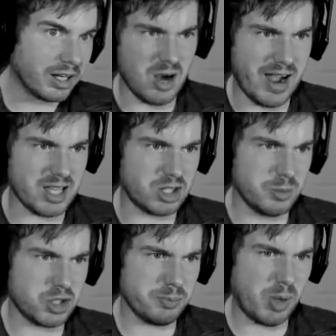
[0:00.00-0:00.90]
All right. Can
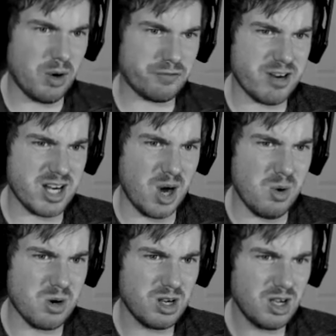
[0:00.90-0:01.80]
we jump over it?
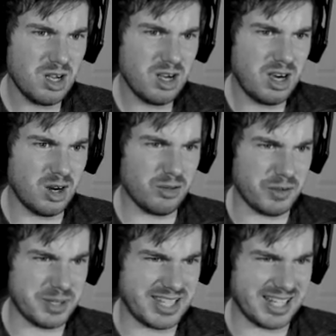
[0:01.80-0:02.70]
No? I don't
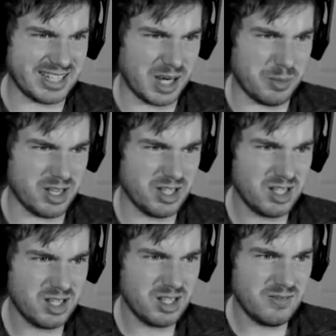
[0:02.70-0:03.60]
think we can, can we?
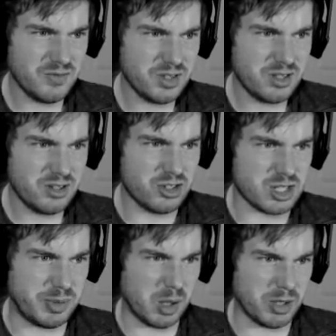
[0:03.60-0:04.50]

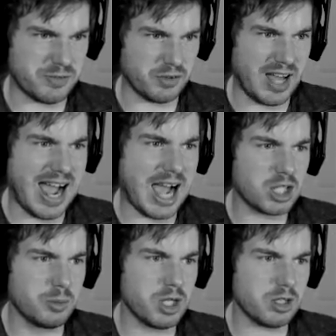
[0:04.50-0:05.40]
Just a bit of wishful... Ah,
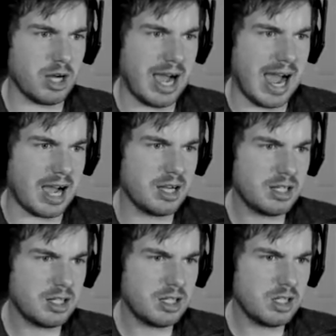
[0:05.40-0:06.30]
can we... Ah!
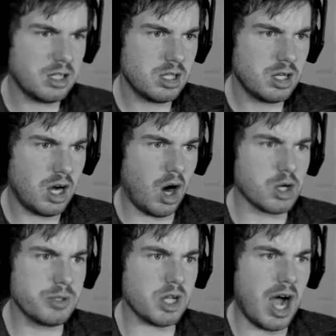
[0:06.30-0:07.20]
Oh,
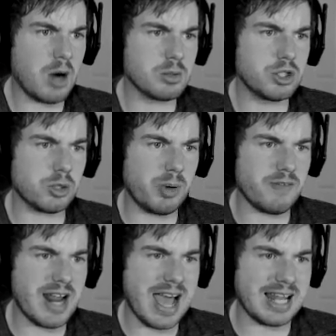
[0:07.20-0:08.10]
did we... Oh, did we jump
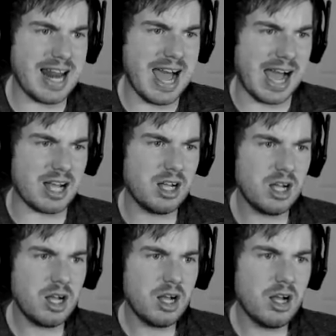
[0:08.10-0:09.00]
over there like that?
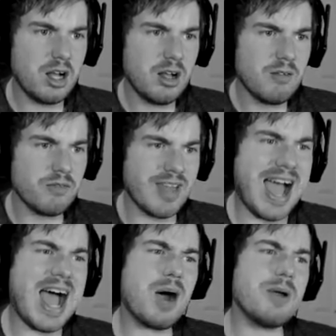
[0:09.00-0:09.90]

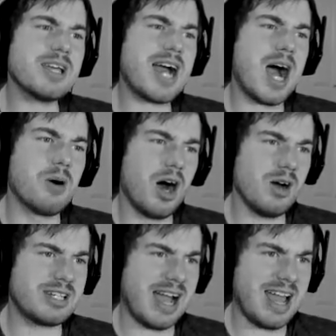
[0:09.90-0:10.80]
There we go.
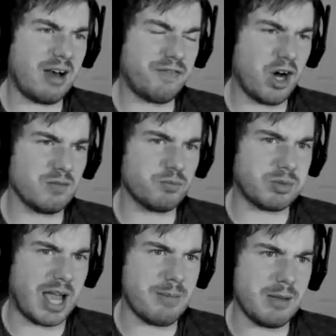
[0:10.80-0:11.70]
Okay, I thought
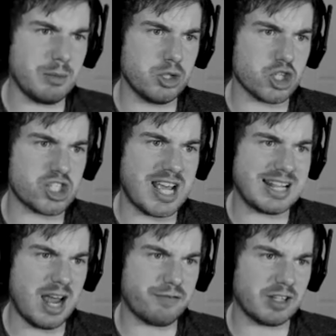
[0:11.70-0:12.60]
like maybe we just stayed
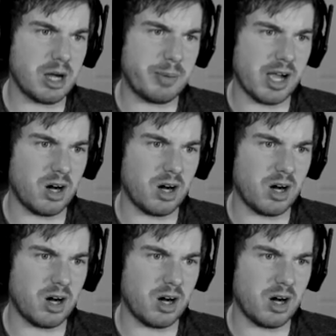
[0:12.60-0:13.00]
there for a little bit.